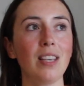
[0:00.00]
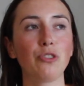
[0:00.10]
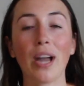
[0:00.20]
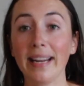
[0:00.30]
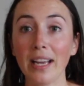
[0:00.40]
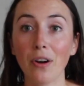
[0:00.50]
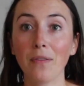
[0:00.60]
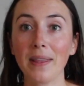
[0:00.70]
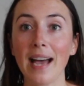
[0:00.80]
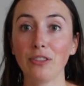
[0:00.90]
trying to get
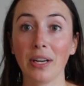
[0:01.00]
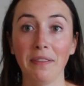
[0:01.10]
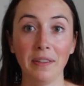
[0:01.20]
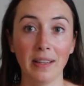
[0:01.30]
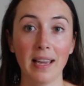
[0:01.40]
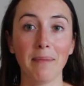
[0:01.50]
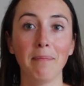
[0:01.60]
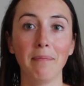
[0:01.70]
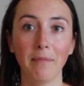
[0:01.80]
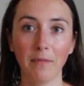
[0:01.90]
over that, trying to feel like
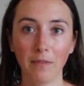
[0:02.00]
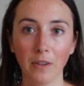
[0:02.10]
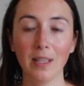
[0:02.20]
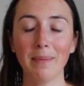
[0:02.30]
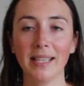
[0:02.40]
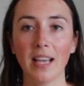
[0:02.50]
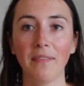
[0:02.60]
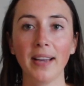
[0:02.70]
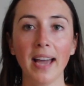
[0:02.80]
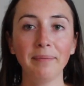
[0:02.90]
fully myself
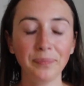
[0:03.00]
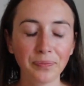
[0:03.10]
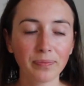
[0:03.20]
again.